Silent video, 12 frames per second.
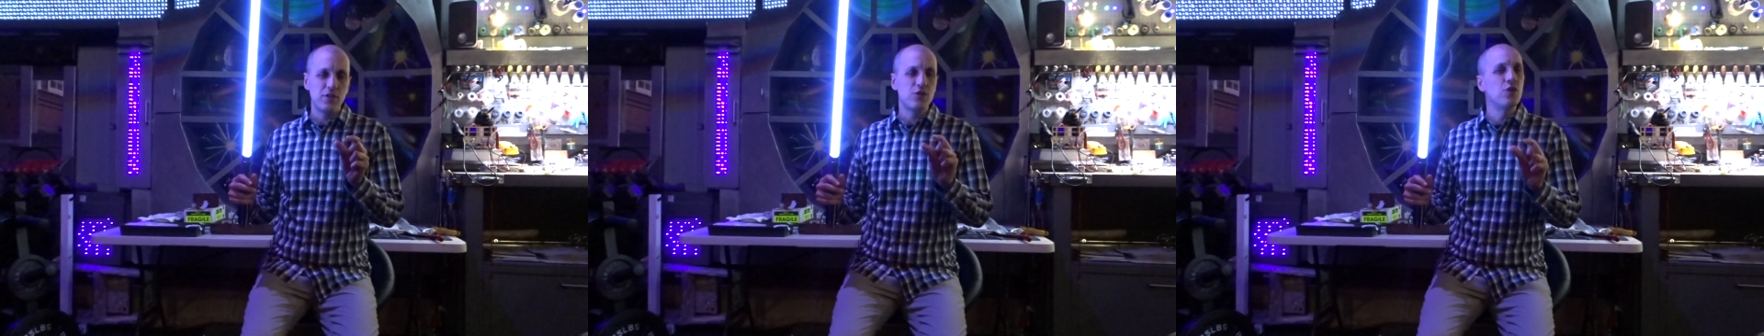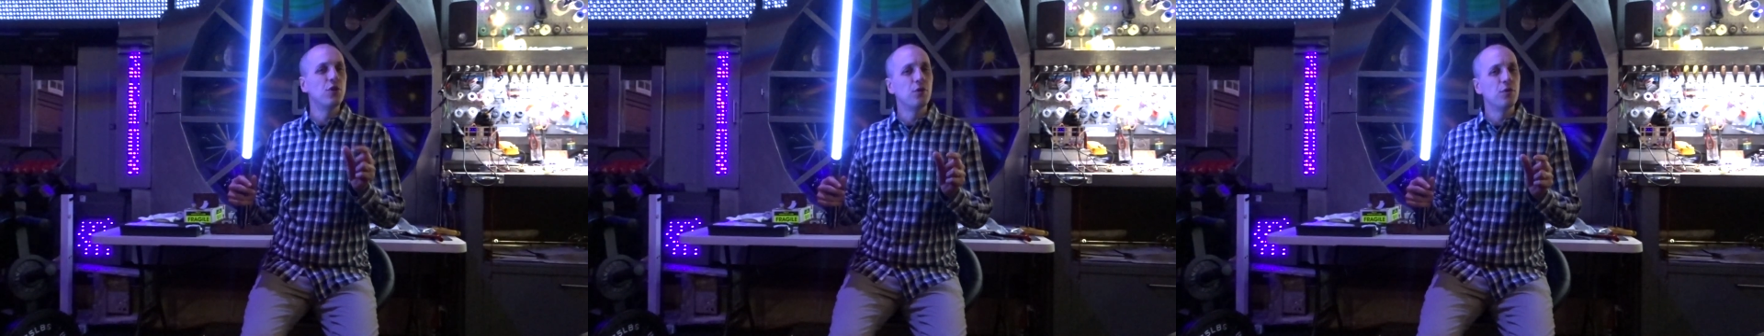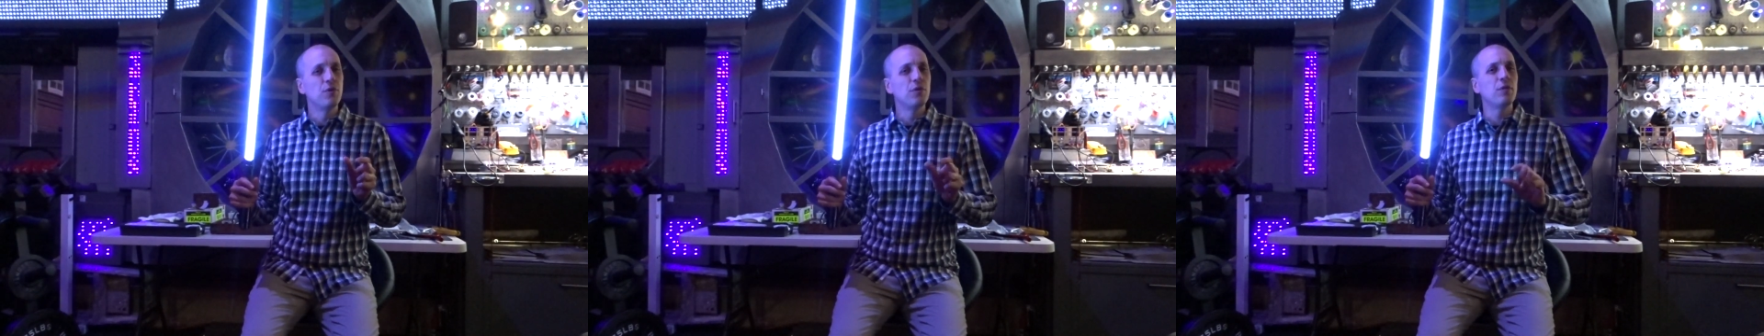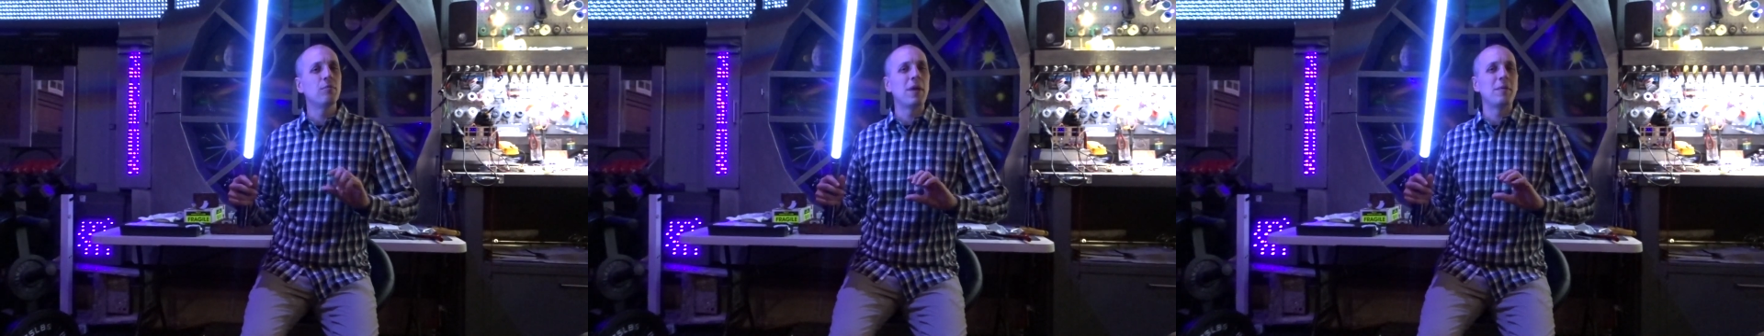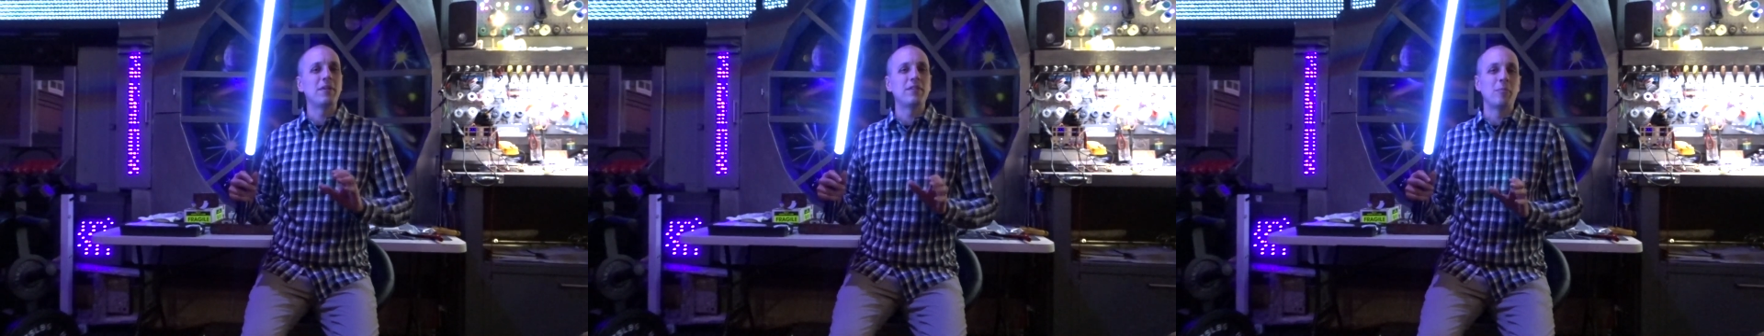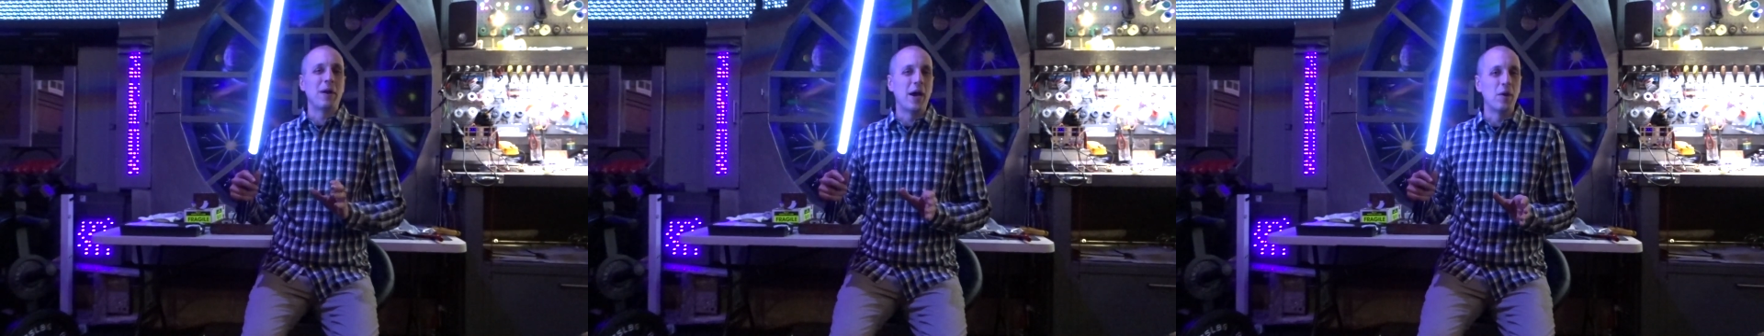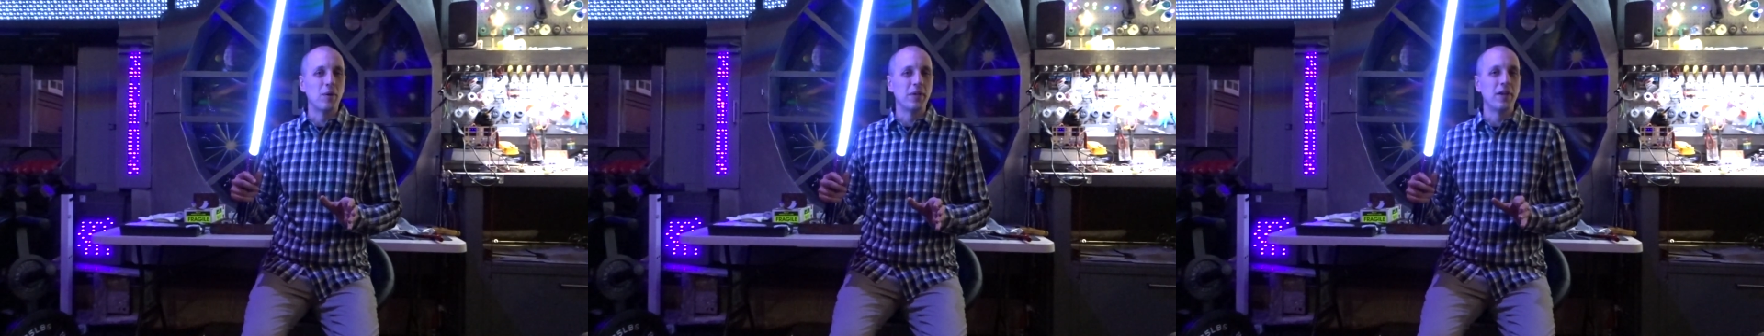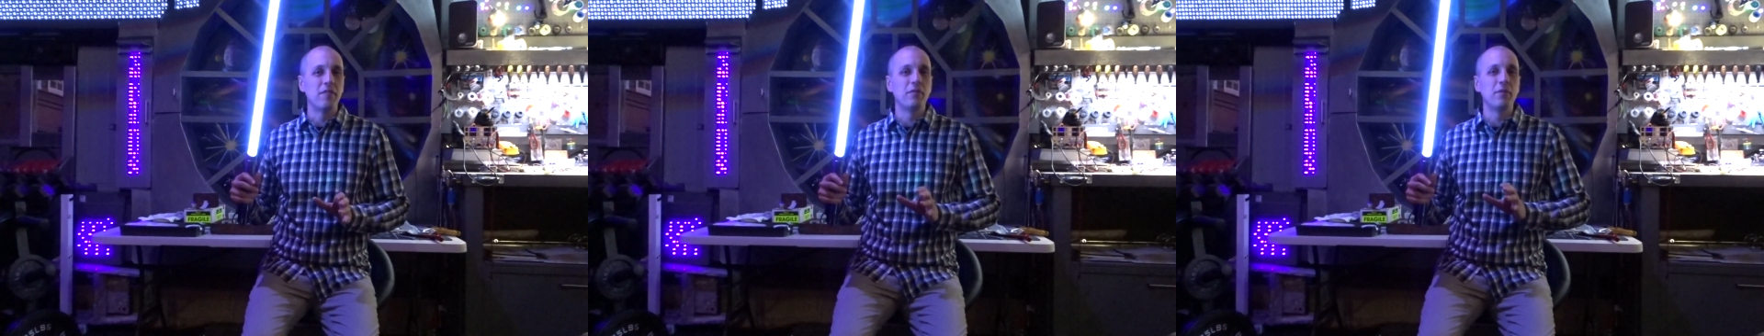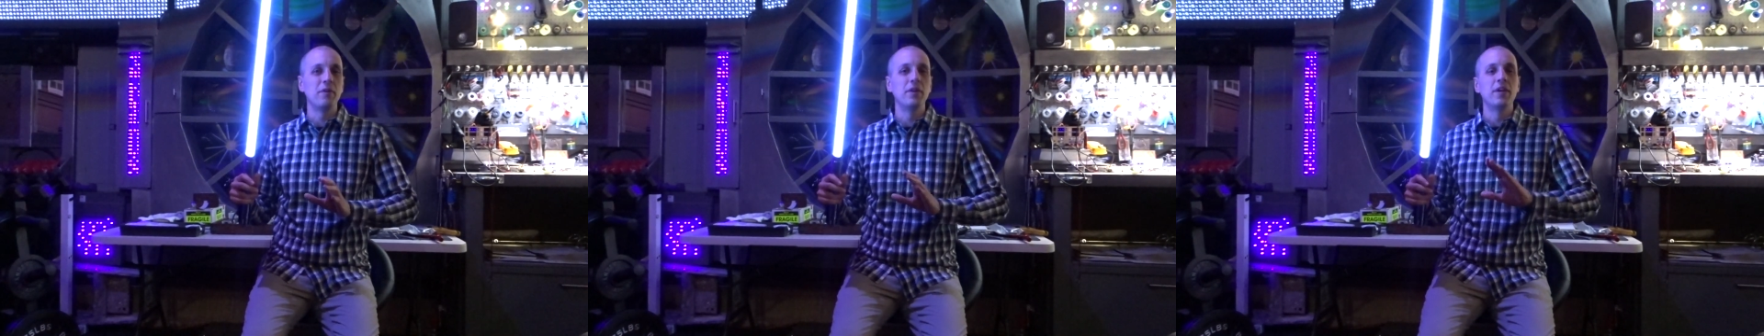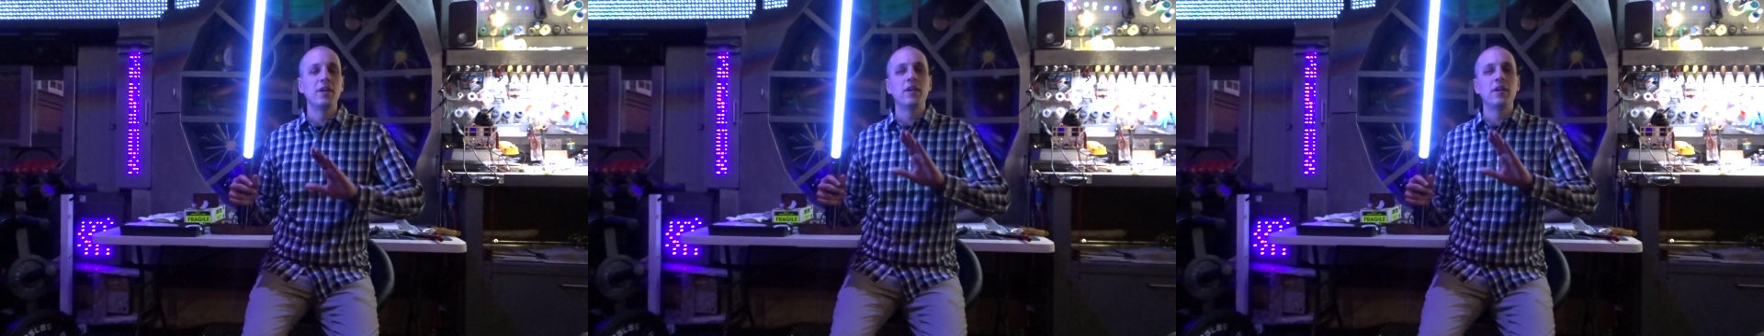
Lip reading: tune? Maybe it's a power level,